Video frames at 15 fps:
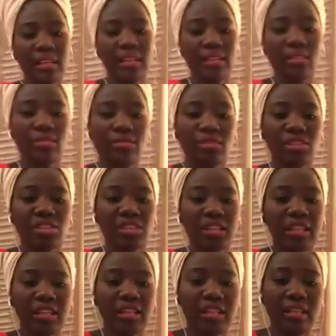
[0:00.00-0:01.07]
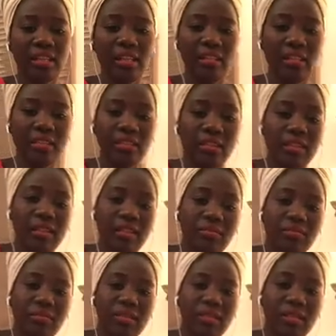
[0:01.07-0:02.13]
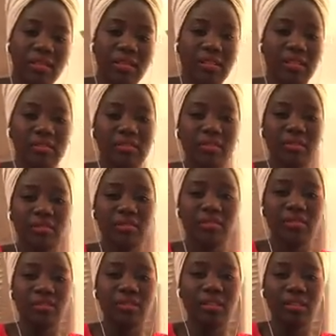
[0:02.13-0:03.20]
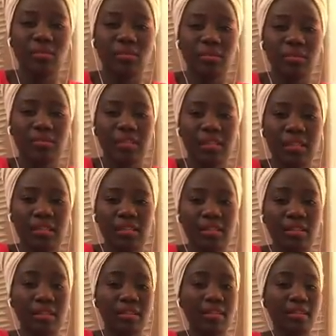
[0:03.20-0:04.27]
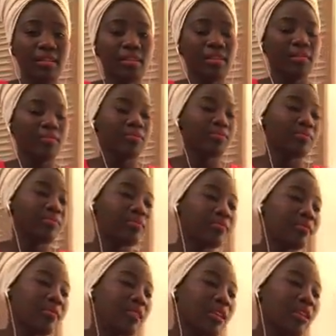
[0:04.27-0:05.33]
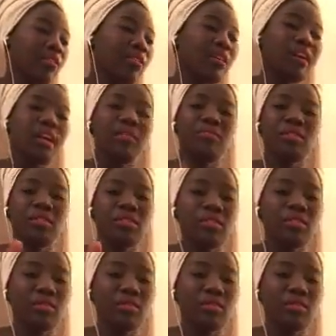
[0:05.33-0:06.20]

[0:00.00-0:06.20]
kind of shaky. I really can't have my phone in one place. Okay, I'm just